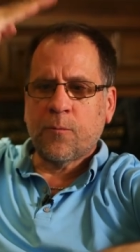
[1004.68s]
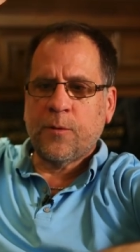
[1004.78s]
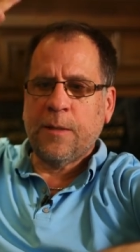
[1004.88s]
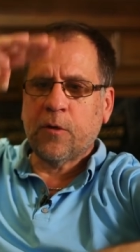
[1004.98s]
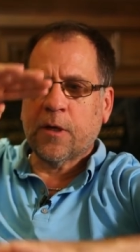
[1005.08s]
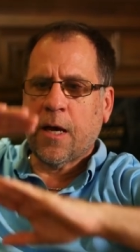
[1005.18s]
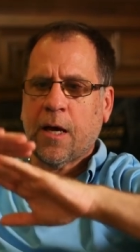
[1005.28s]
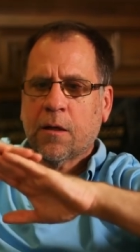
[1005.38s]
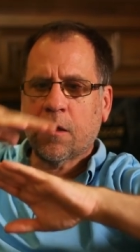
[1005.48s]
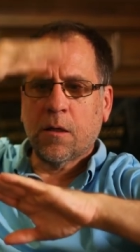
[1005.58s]
people
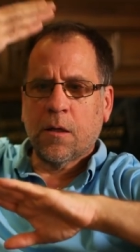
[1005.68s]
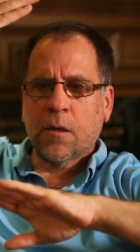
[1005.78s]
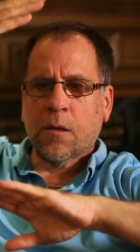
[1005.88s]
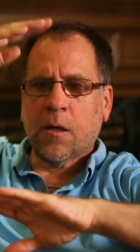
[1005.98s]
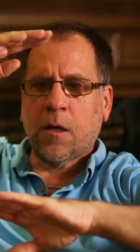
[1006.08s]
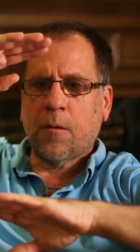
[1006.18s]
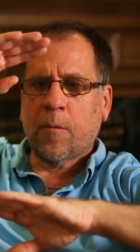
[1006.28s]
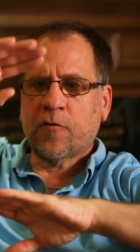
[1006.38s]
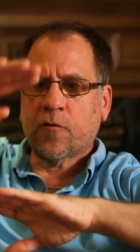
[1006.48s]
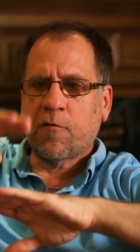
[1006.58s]
get. Uh,
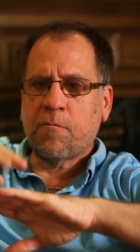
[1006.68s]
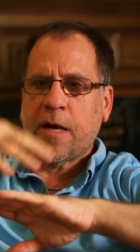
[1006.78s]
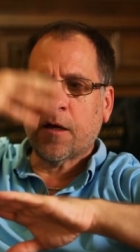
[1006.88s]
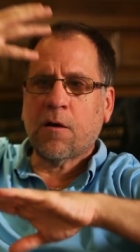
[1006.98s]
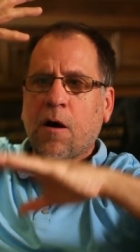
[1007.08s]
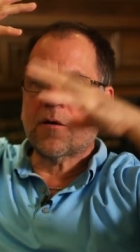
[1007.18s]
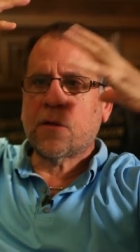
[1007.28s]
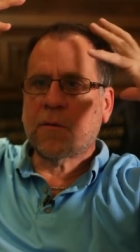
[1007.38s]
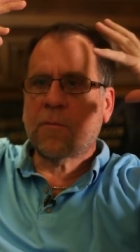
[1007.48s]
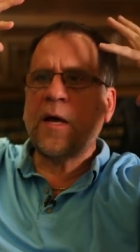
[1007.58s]
a sort of
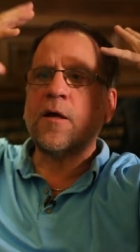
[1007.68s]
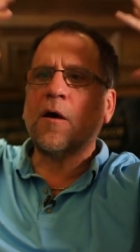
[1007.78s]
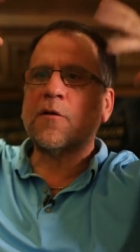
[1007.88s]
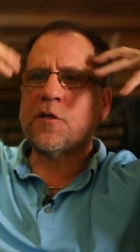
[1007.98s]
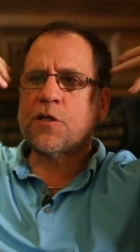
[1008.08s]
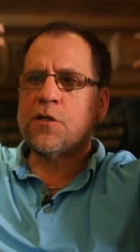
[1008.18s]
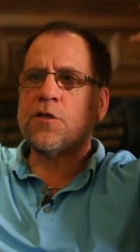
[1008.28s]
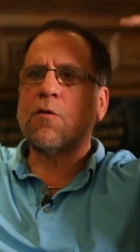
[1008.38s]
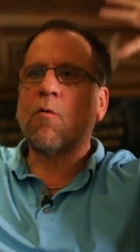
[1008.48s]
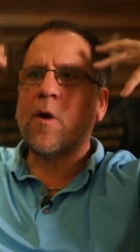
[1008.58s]
metacogn metacognition
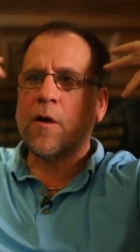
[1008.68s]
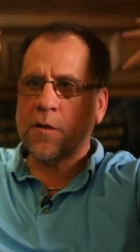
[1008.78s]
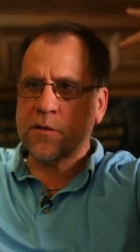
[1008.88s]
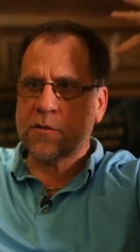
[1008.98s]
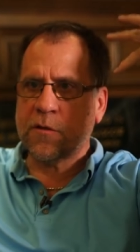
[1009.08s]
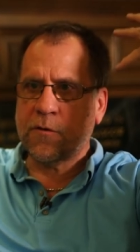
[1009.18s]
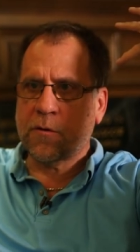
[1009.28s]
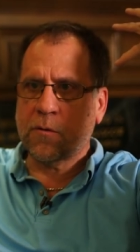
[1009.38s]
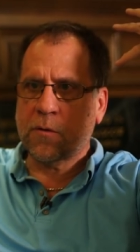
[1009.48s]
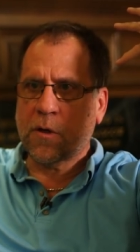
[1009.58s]
is your awareness of
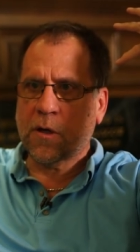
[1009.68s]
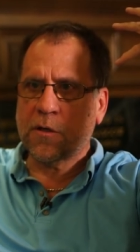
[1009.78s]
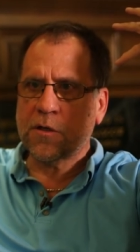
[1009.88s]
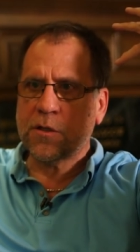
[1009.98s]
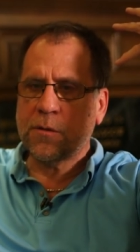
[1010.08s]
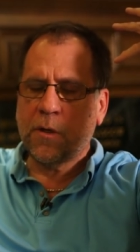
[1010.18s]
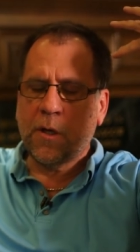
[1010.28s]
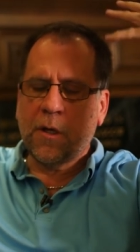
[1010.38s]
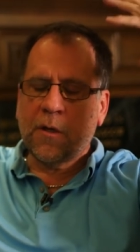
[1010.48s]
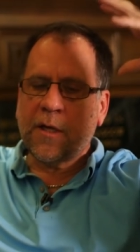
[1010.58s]
your own cognition.
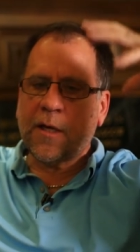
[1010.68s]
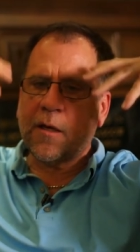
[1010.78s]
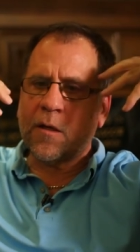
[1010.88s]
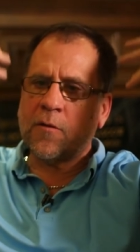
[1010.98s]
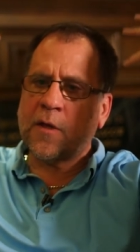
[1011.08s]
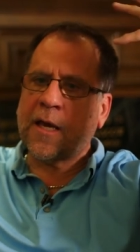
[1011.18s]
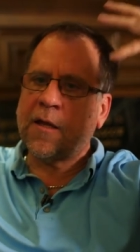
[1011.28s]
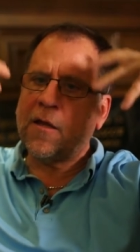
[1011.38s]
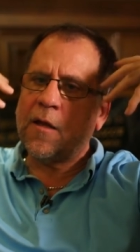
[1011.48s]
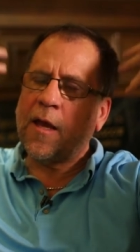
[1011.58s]
They get a, they
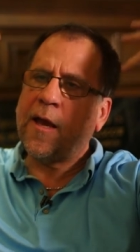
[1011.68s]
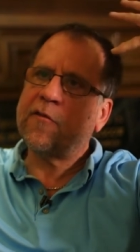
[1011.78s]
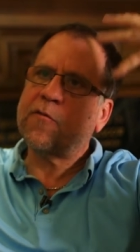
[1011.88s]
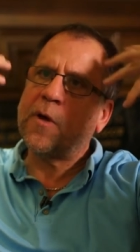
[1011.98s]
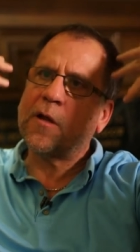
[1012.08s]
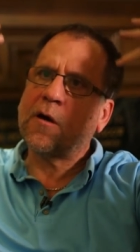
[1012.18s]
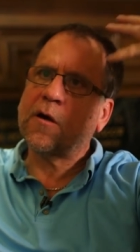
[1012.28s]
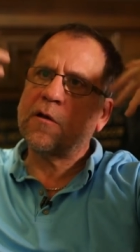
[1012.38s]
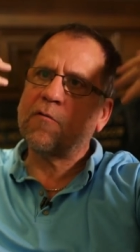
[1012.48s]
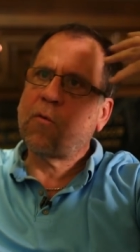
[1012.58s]
get an enhanced
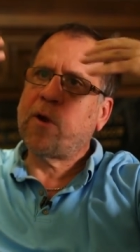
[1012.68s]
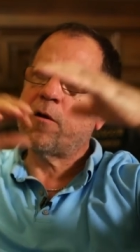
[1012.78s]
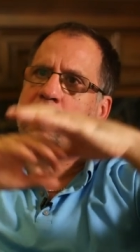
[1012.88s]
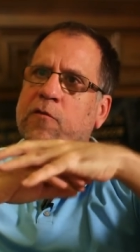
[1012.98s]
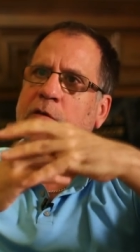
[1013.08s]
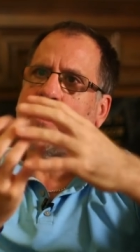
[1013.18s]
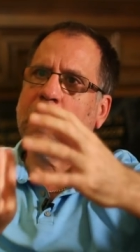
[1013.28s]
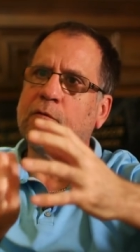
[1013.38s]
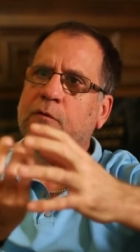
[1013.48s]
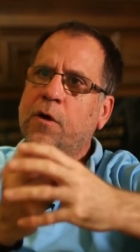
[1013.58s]
metacognitive awareness
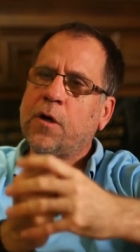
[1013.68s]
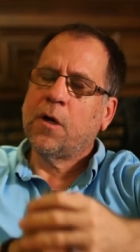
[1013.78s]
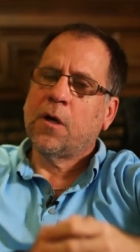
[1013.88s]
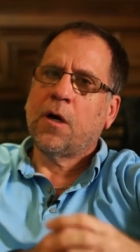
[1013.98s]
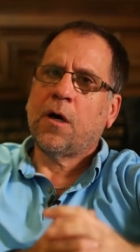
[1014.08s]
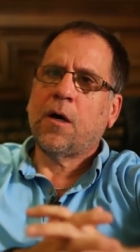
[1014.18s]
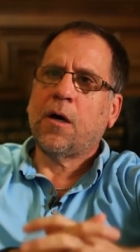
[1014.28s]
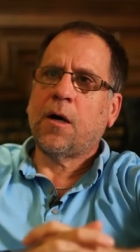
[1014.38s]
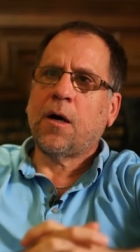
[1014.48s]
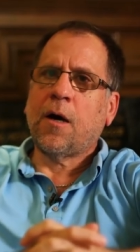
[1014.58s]
of uh,
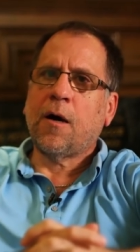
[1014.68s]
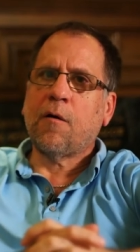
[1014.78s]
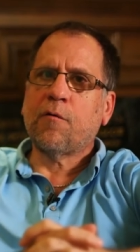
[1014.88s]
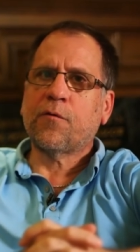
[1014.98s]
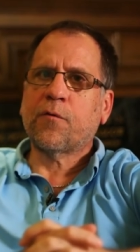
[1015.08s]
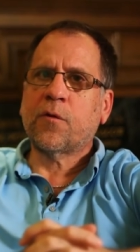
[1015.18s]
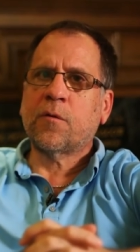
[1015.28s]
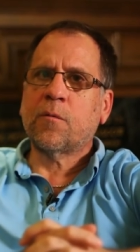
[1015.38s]
of